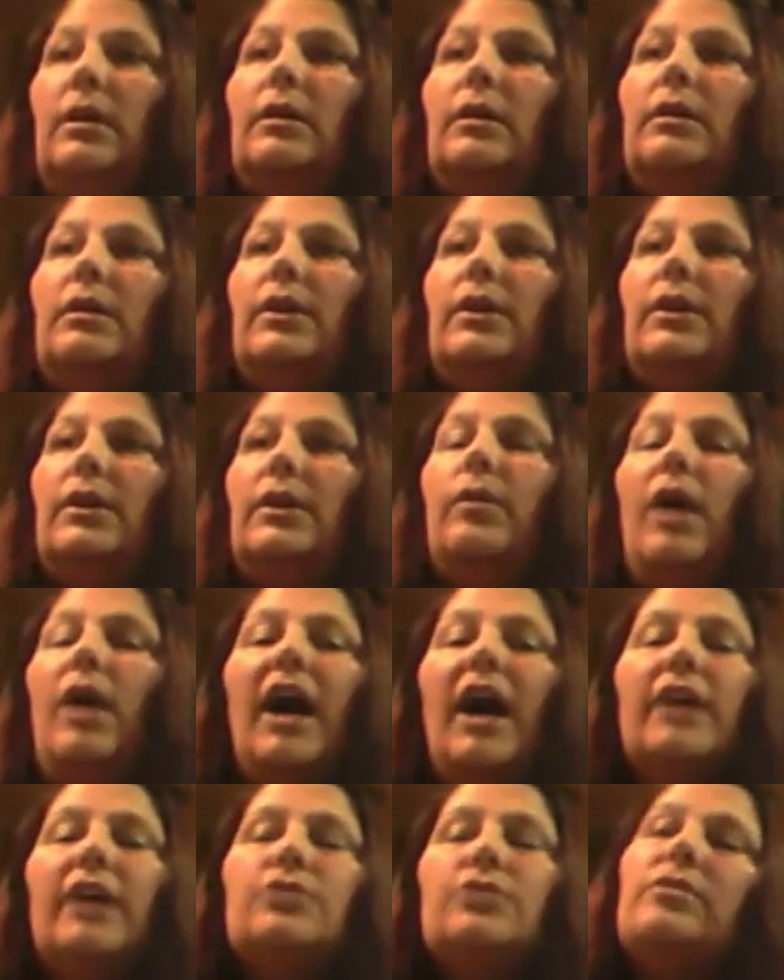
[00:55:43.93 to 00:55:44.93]
You know,
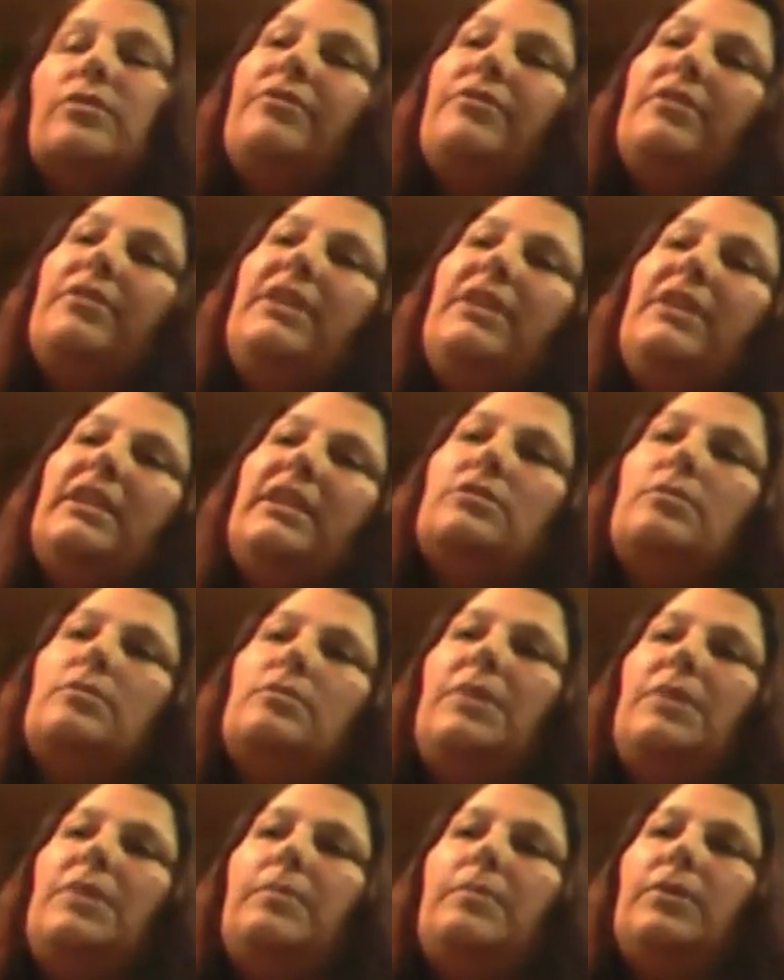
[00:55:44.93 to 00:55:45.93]

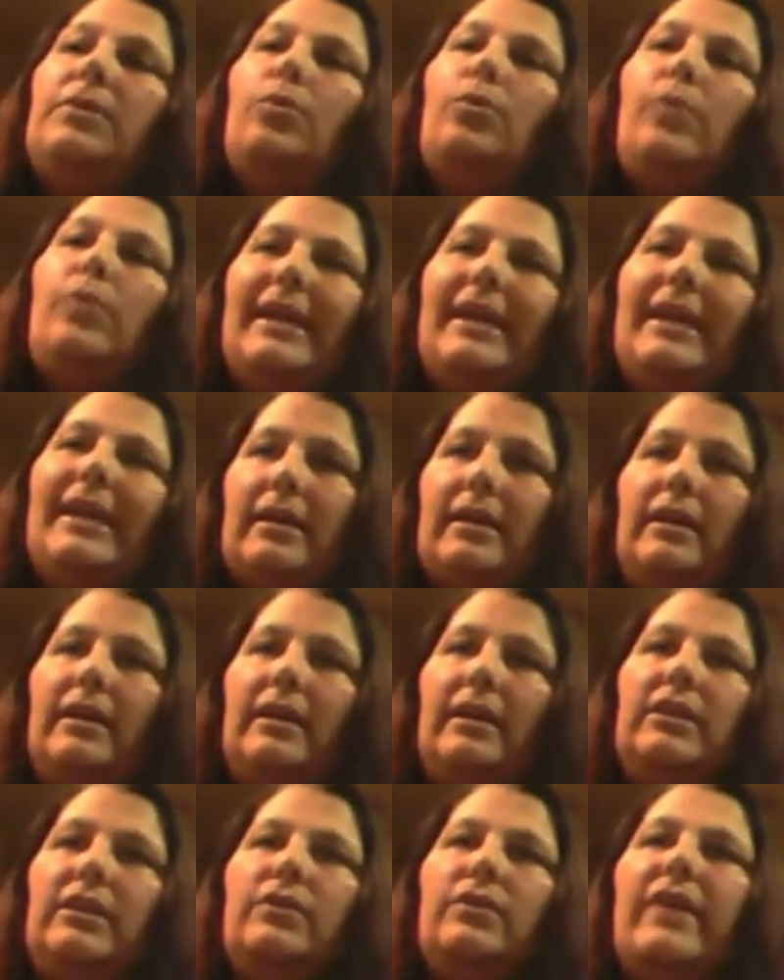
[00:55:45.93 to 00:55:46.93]
150,000 people a week
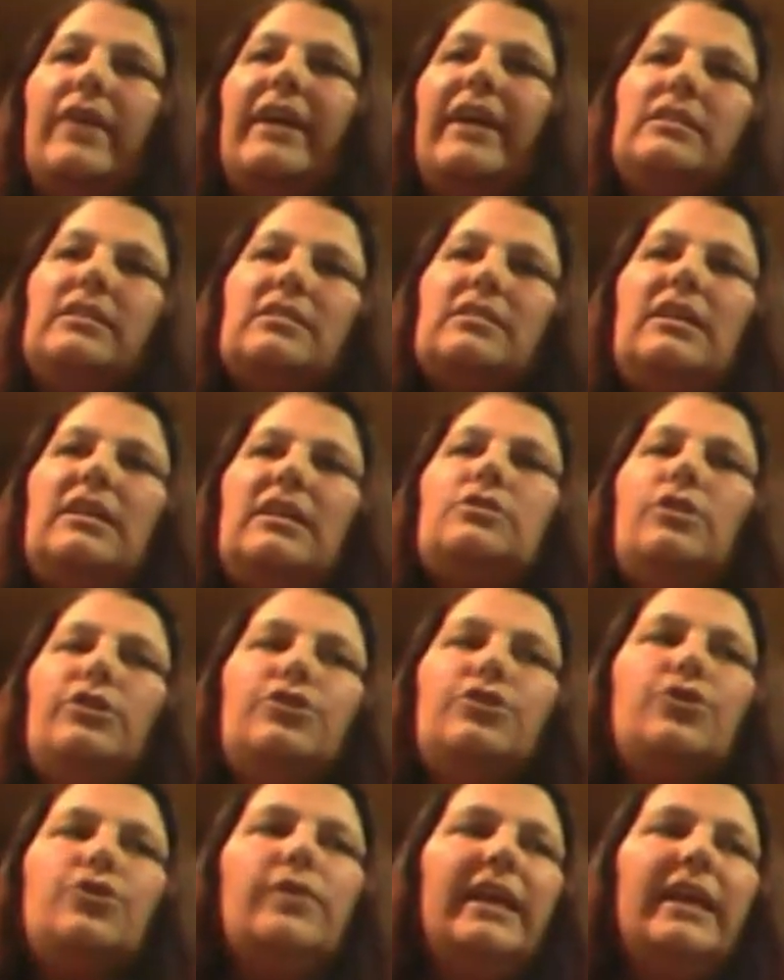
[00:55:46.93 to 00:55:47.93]
in the United States are
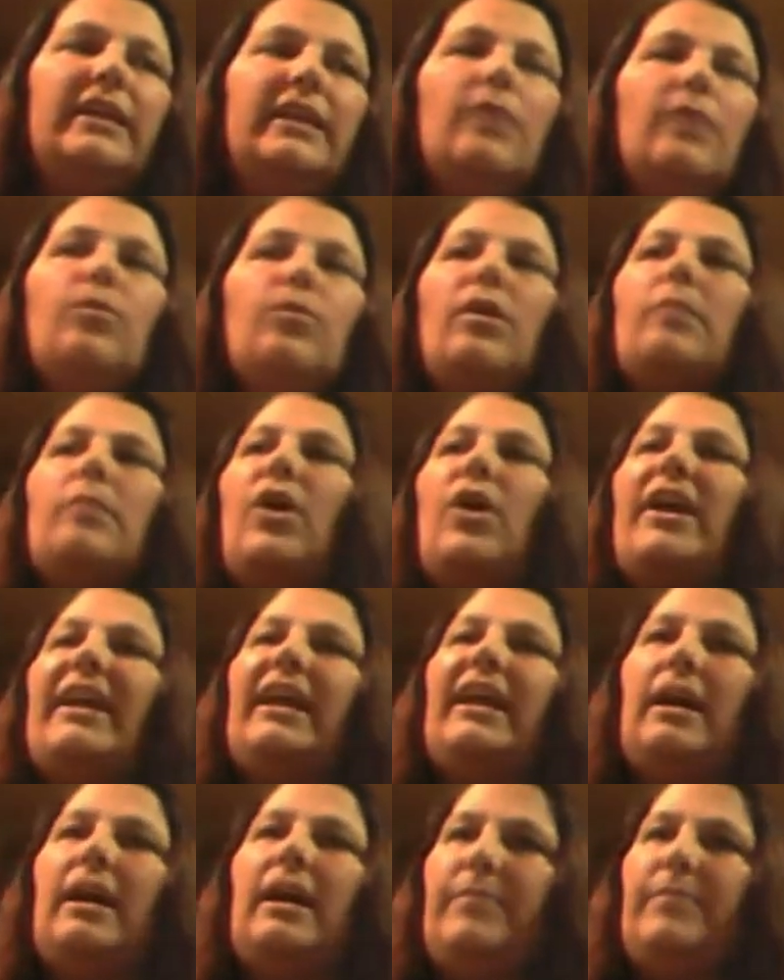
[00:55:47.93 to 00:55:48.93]
joining network
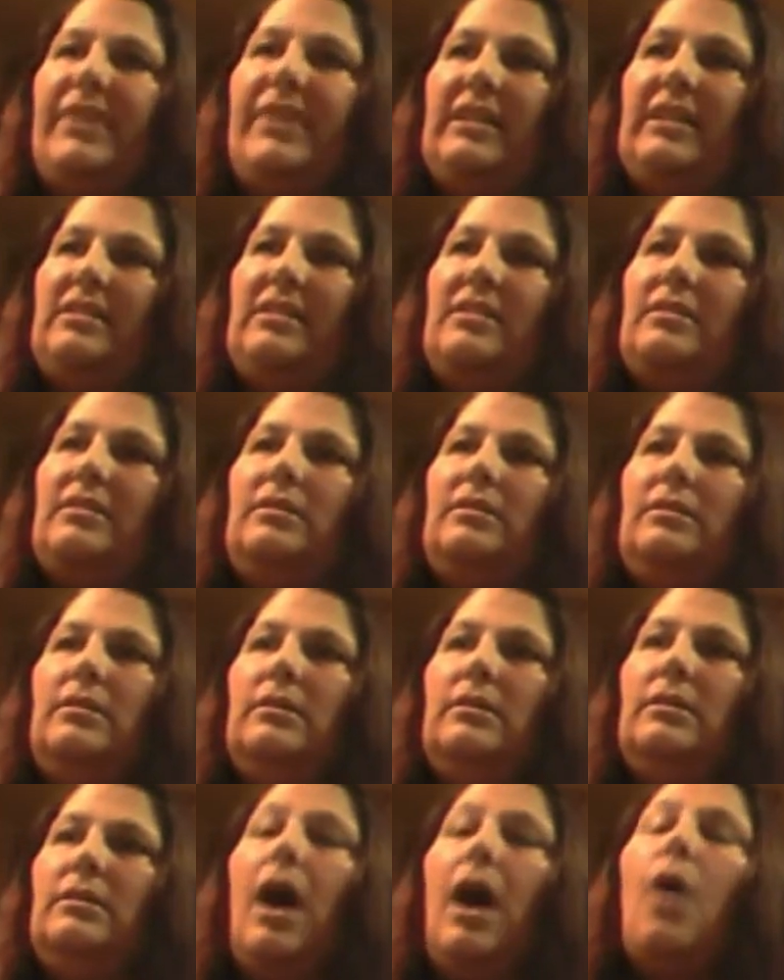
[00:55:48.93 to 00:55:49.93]
marketing companies.
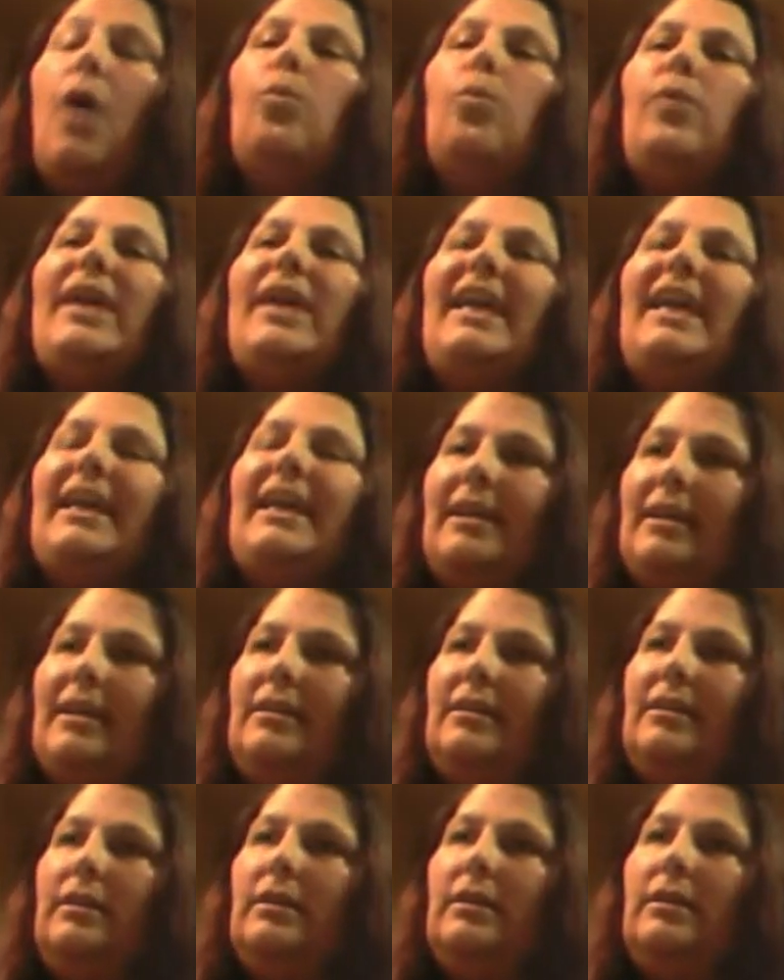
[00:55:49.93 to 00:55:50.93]
A week.
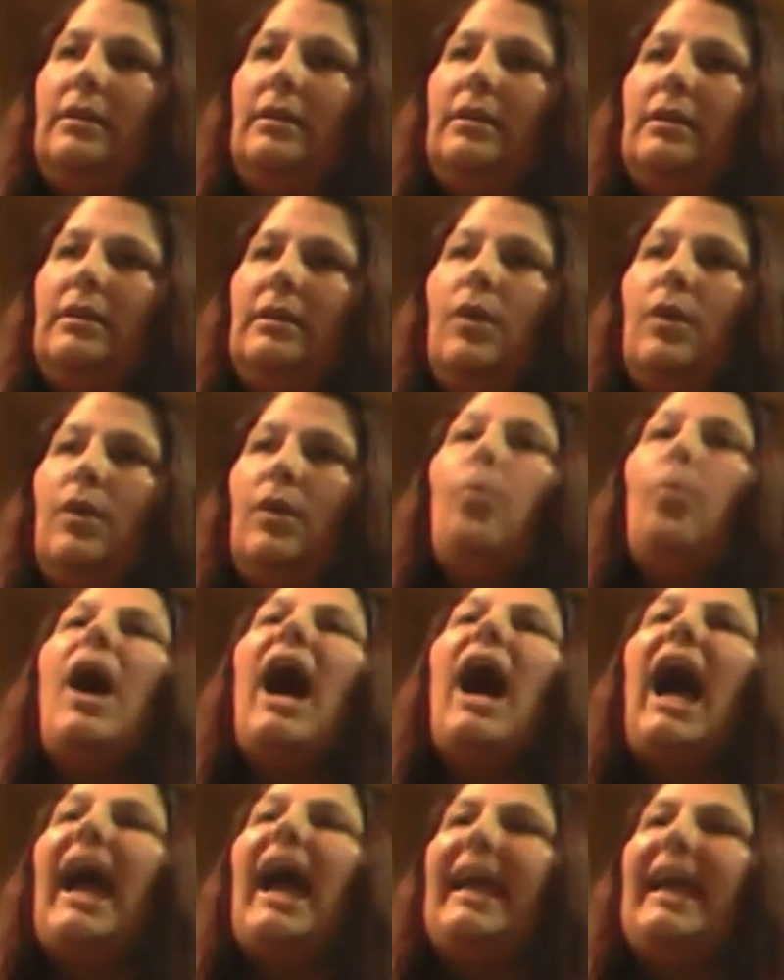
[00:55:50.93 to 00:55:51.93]

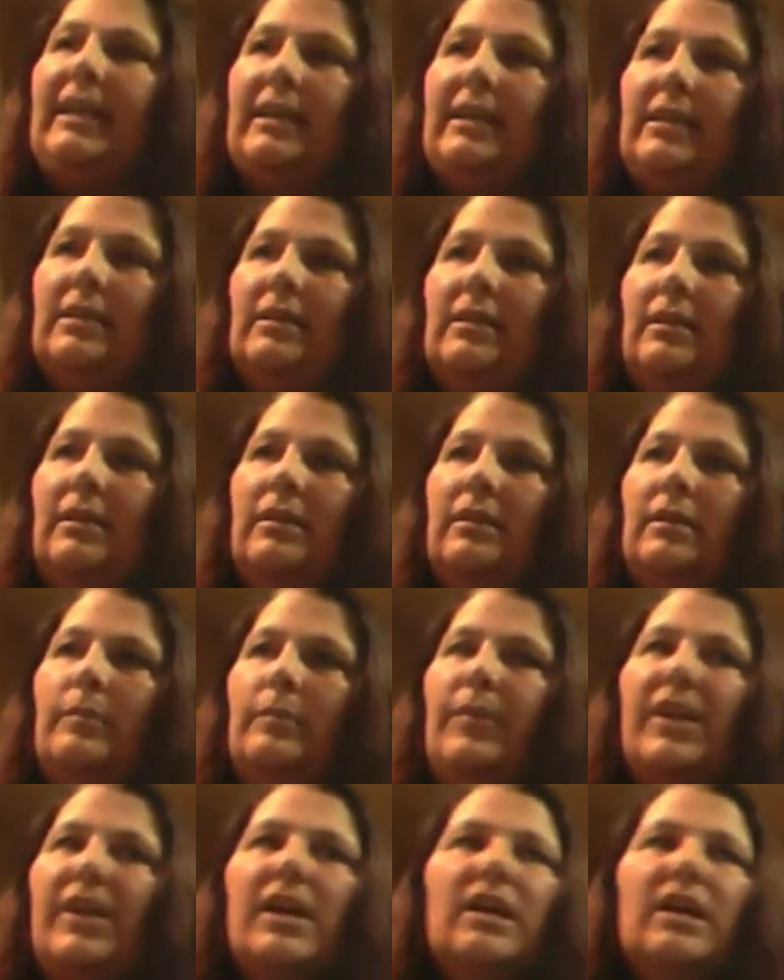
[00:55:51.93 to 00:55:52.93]
Why?
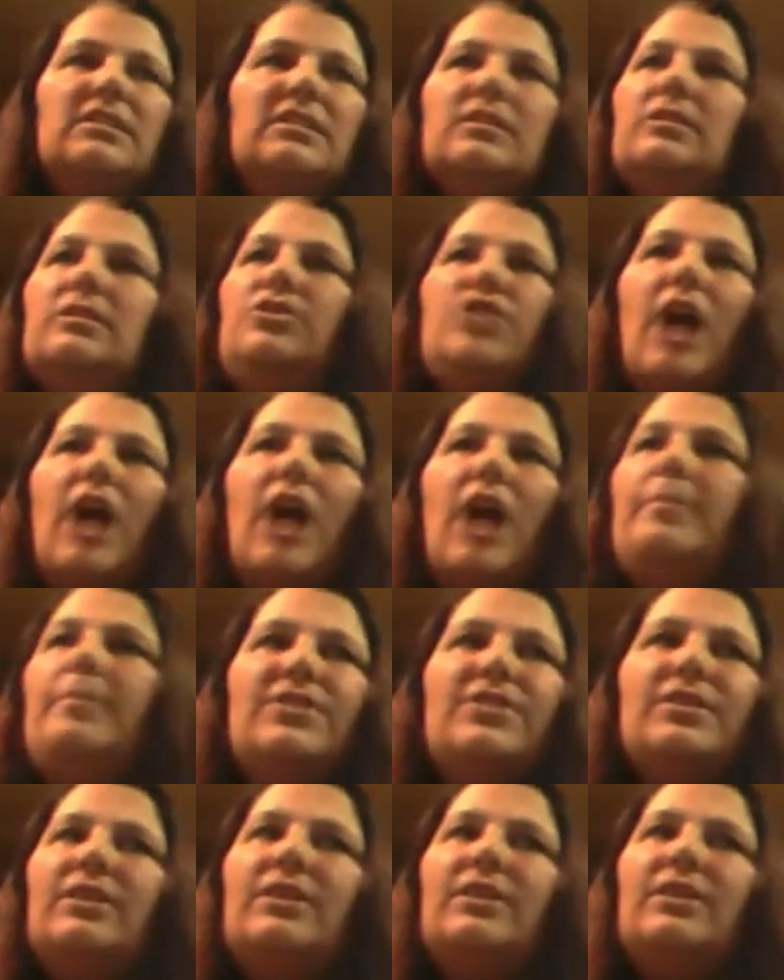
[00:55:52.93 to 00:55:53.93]
Because
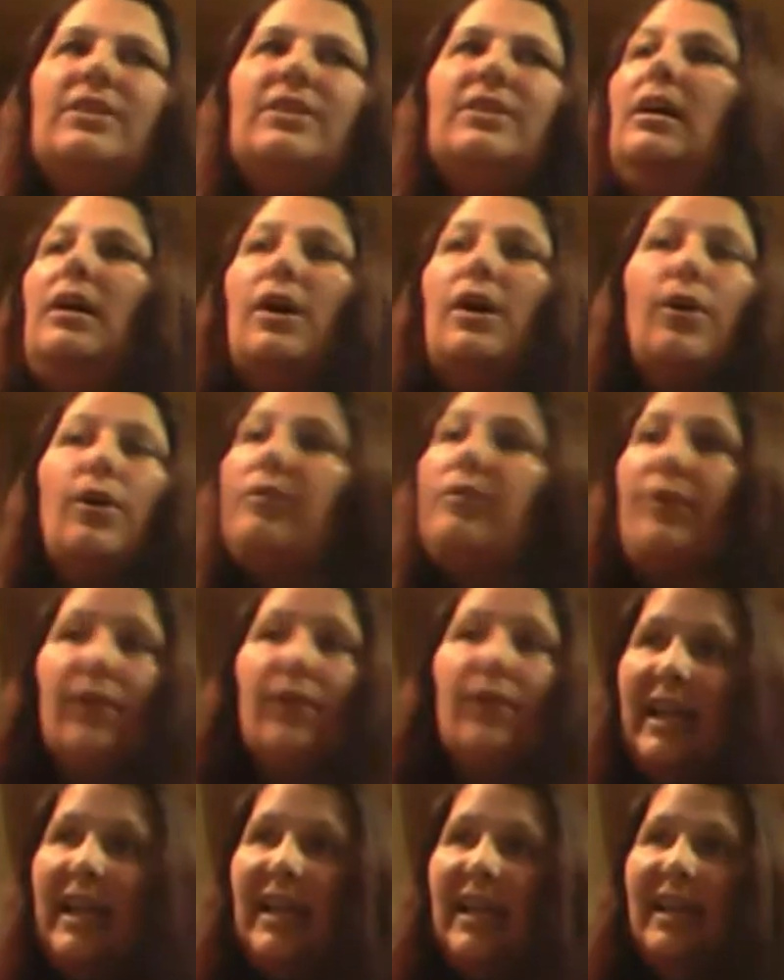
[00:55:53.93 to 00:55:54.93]
jobs are
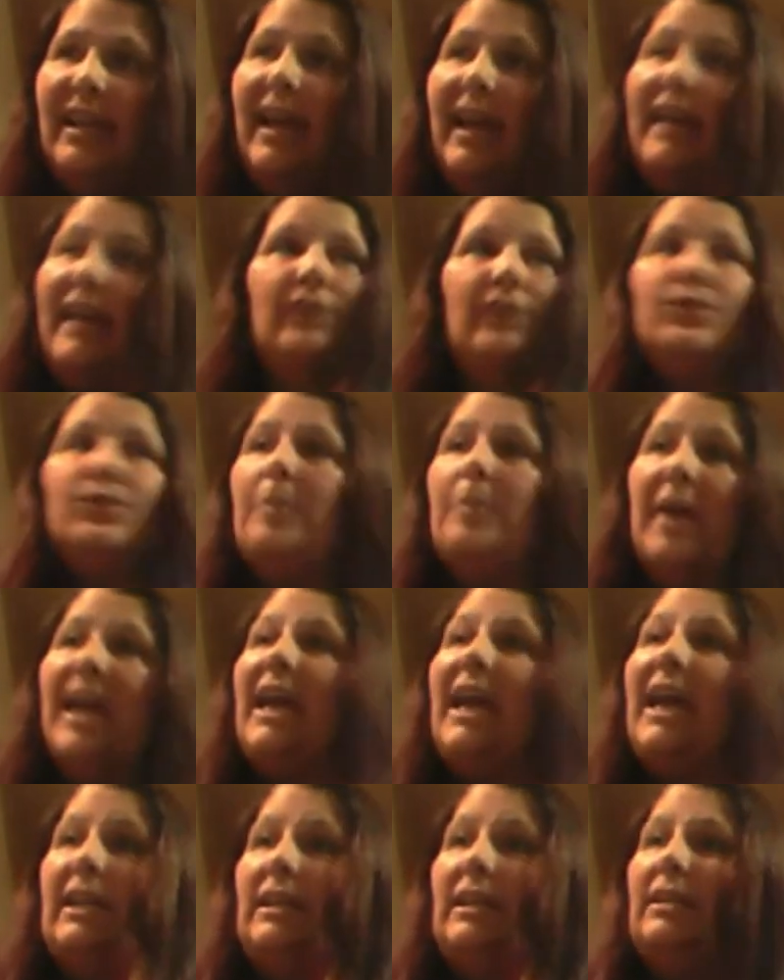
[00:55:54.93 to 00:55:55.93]
overrated and
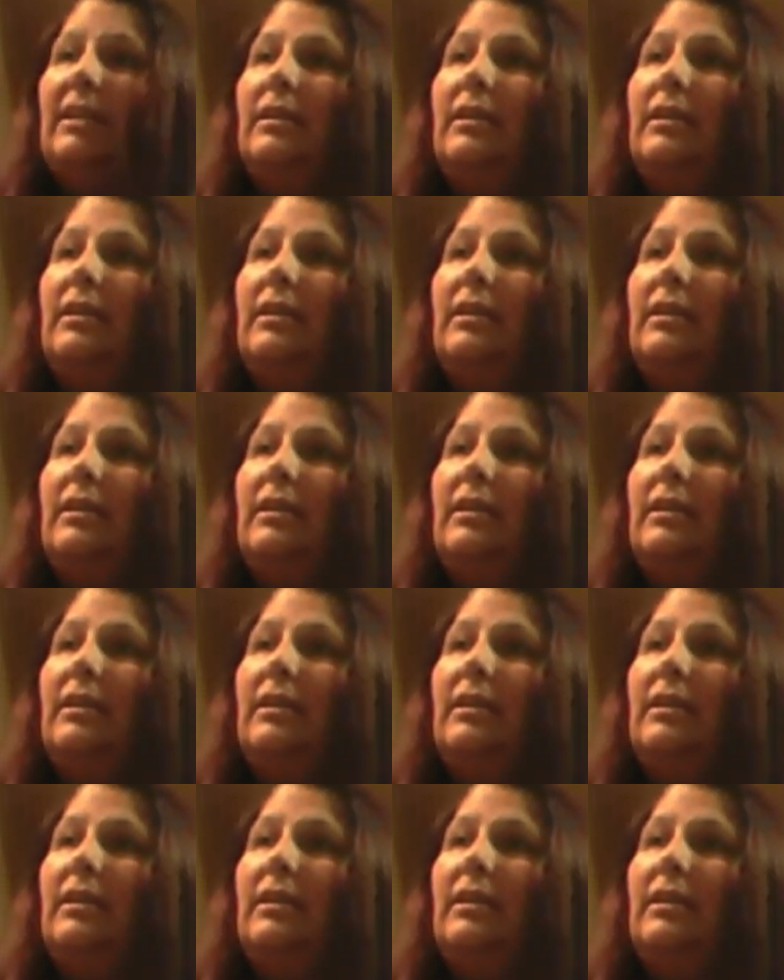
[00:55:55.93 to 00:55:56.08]
underpaid.